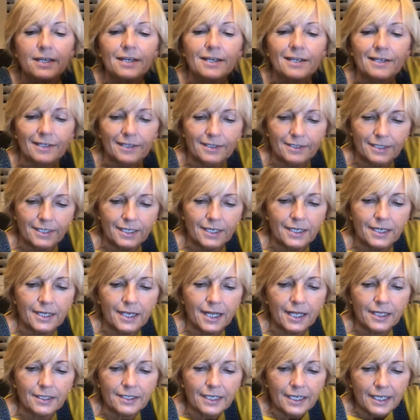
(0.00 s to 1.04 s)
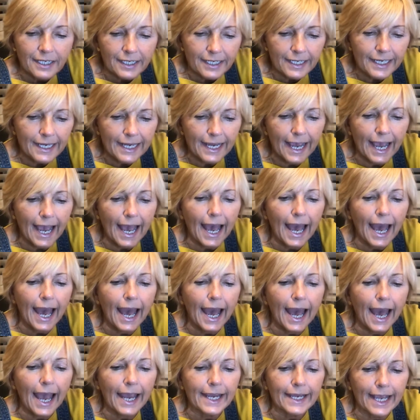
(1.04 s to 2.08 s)
and he yelled,
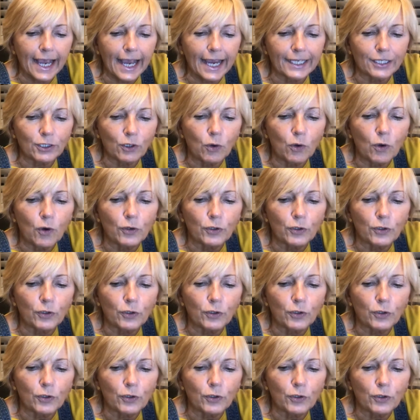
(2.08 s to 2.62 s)
"Ya, yang no,